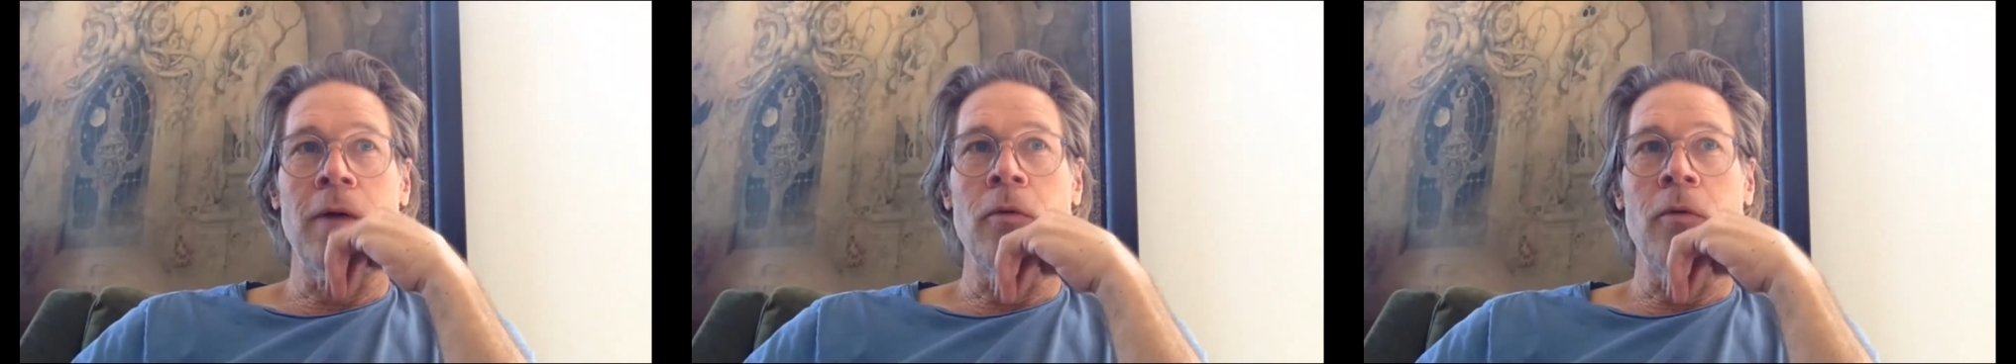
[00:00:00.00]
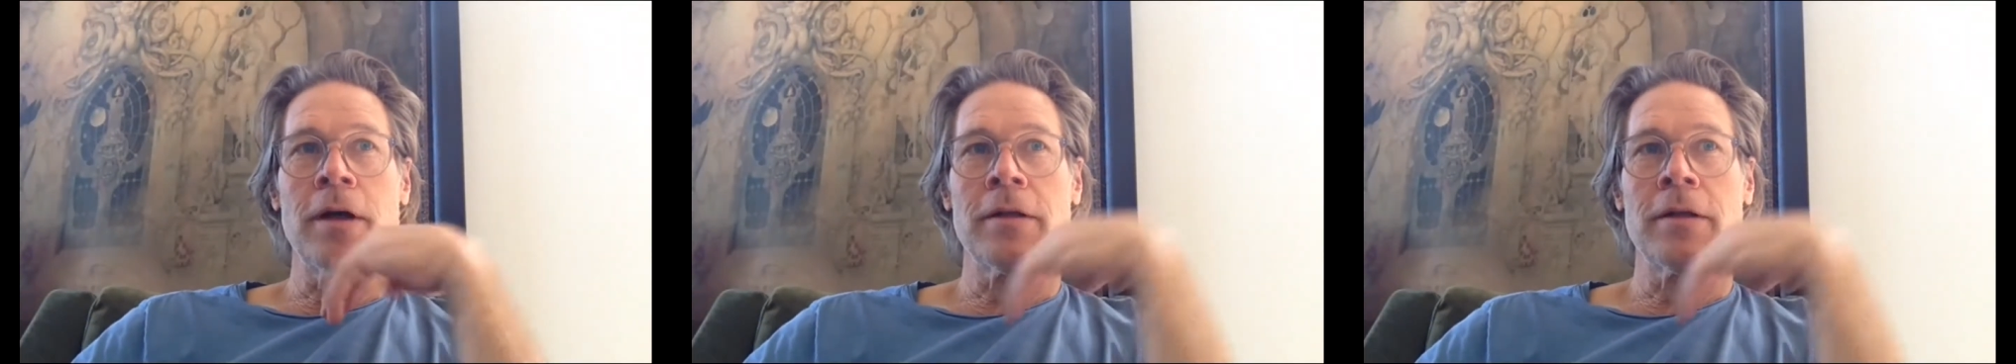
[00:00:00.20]

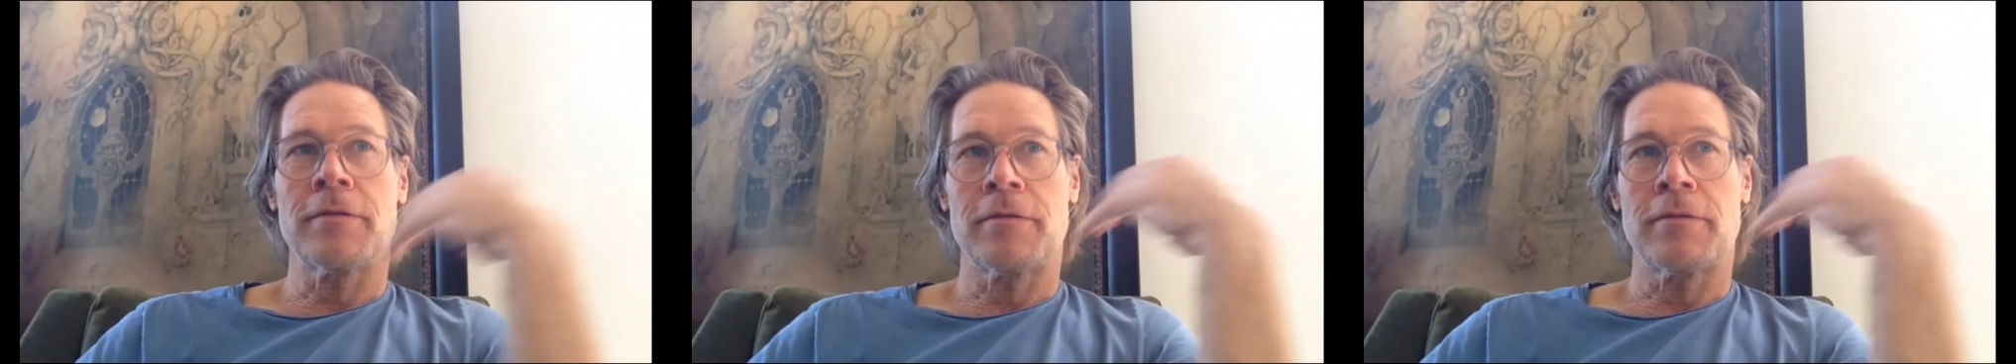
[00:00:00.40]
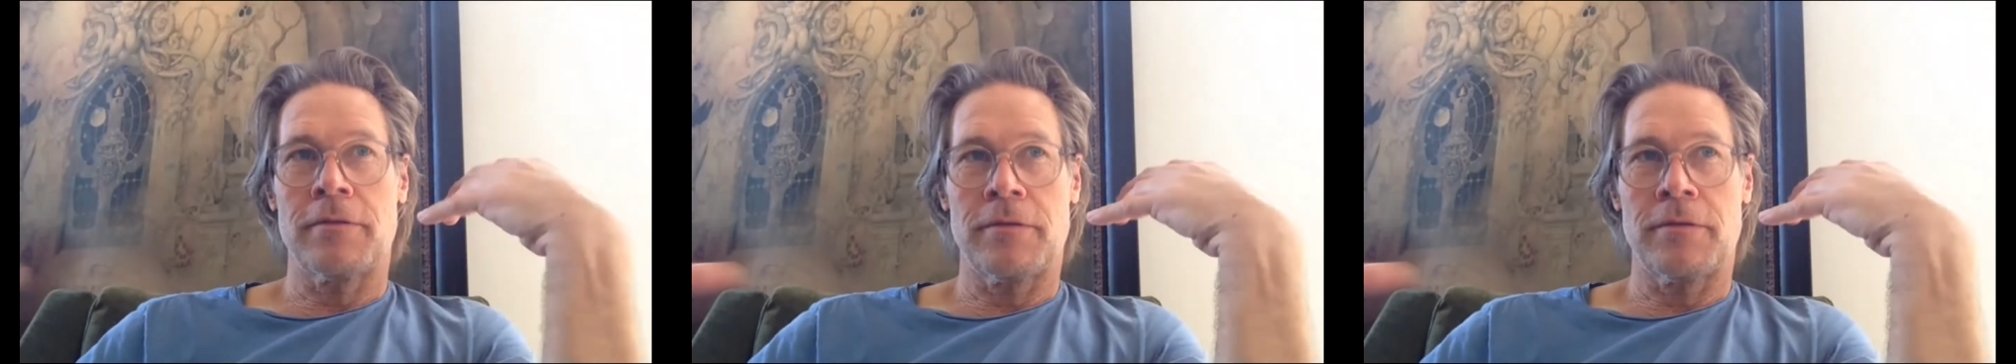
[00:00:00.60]
want
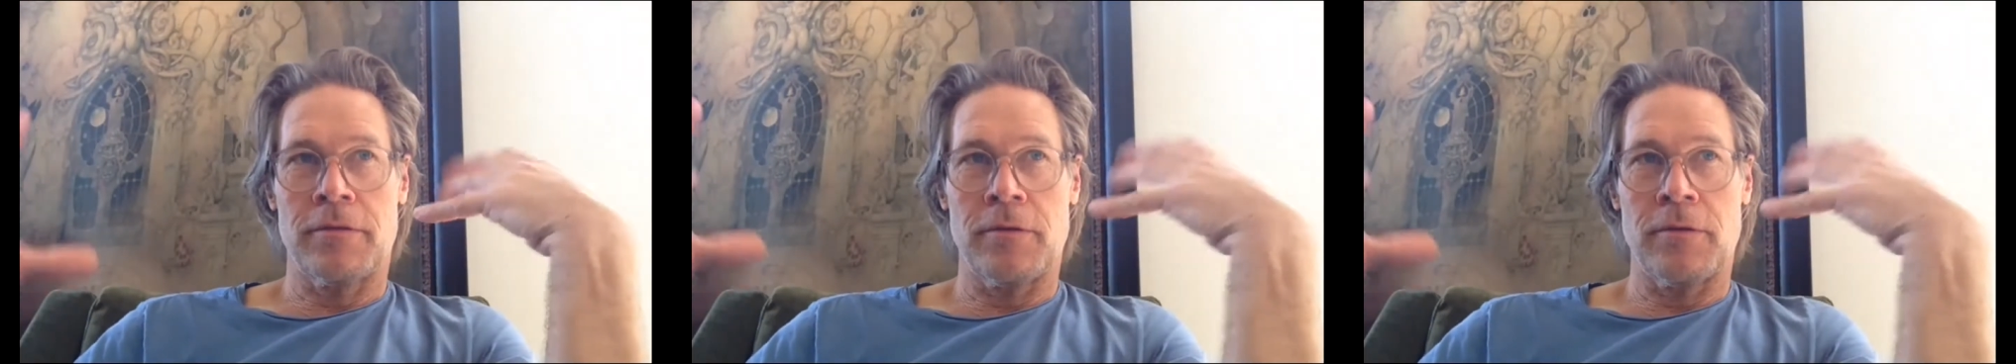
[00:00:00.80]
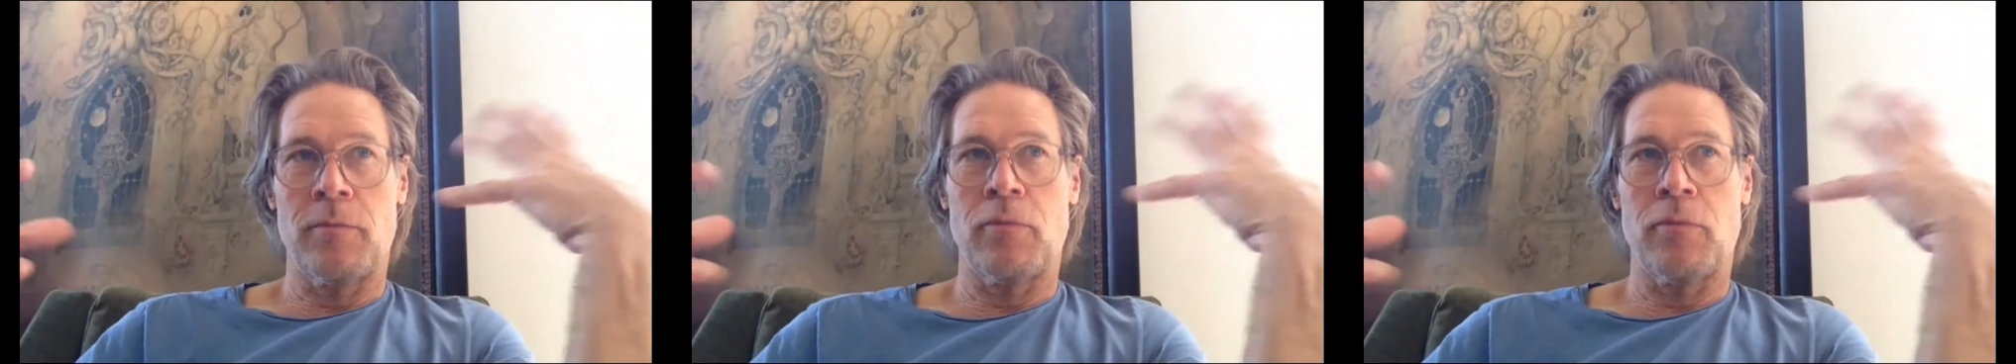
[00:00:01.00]

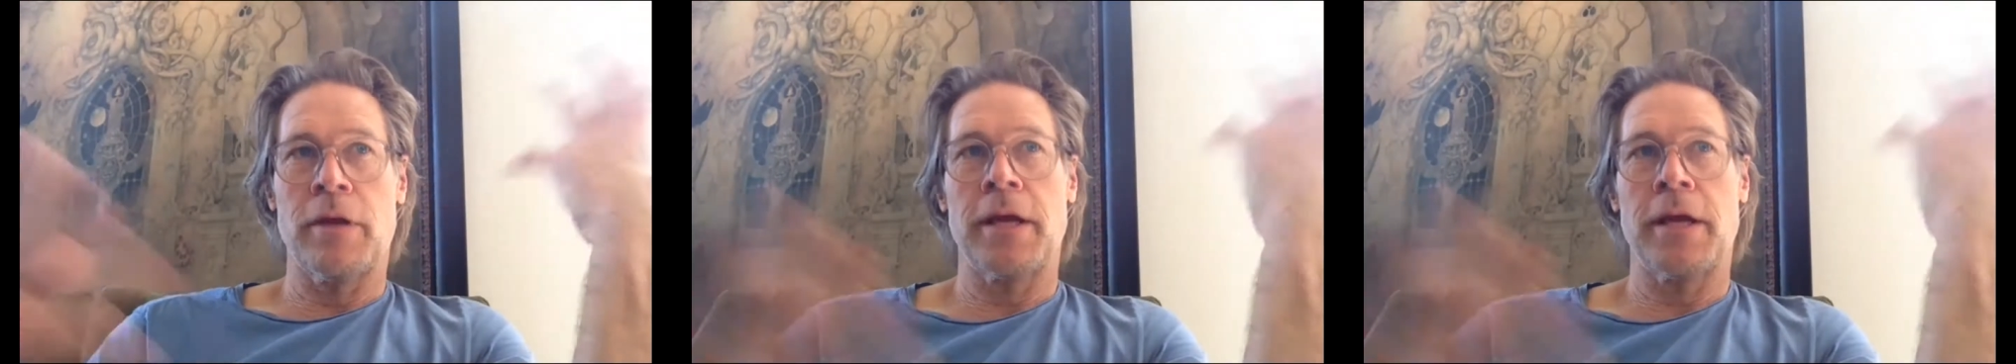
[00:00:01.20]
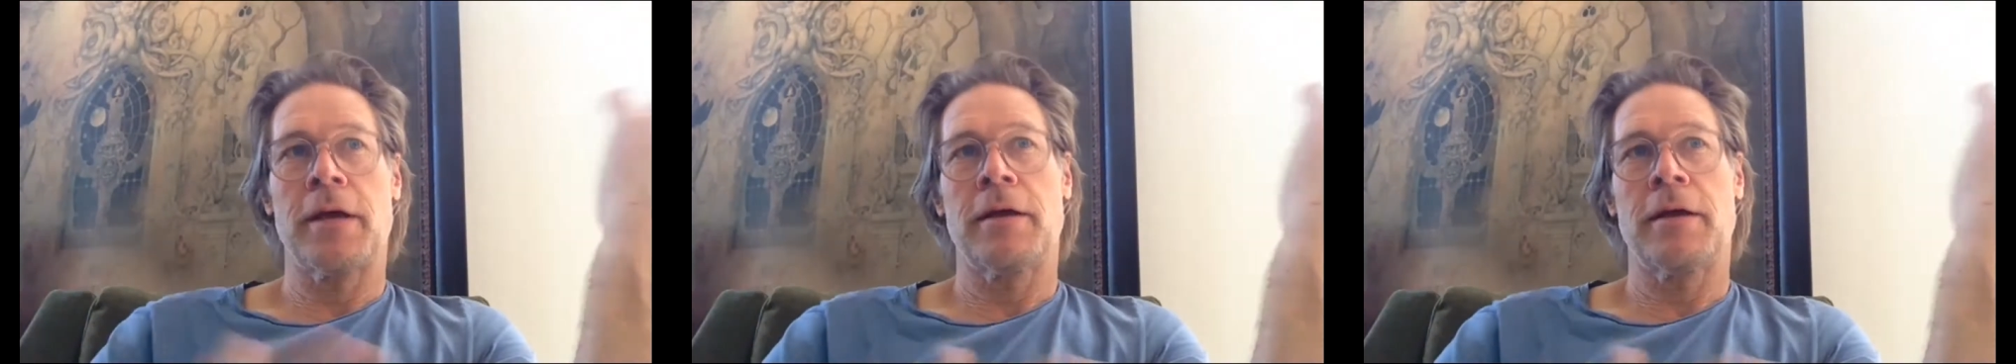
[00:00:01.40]
to
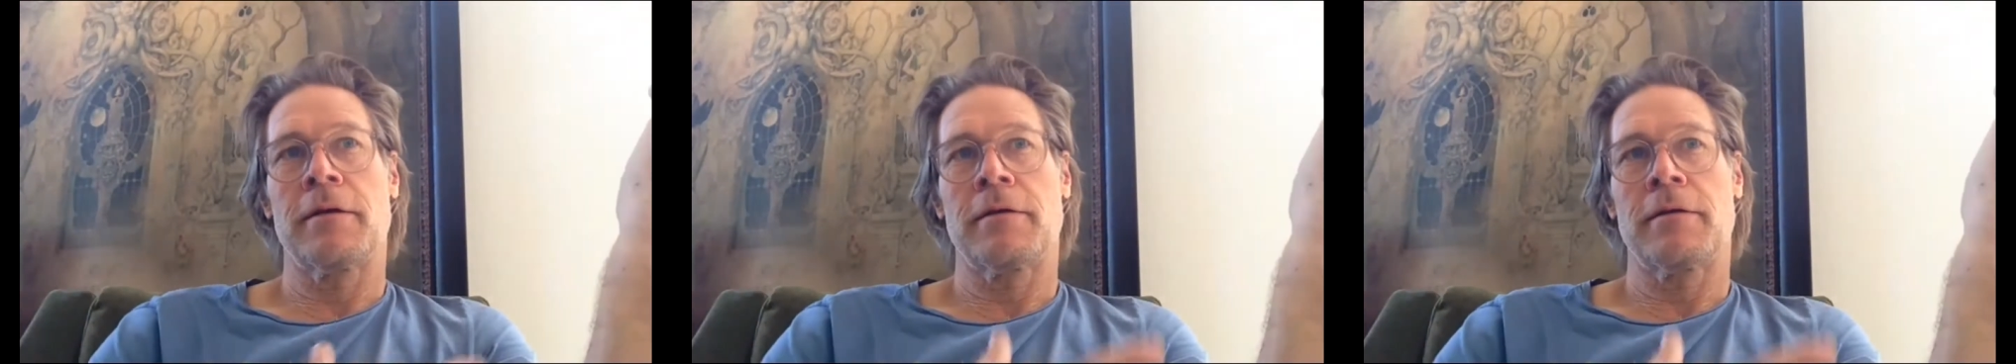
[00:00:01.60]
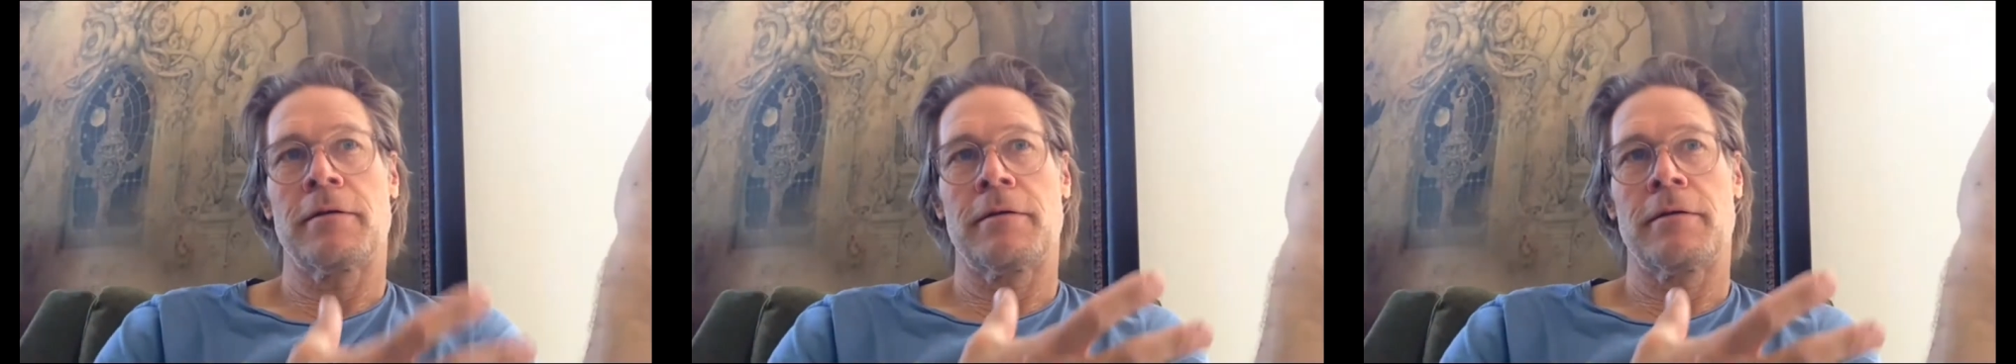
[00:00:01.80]
bring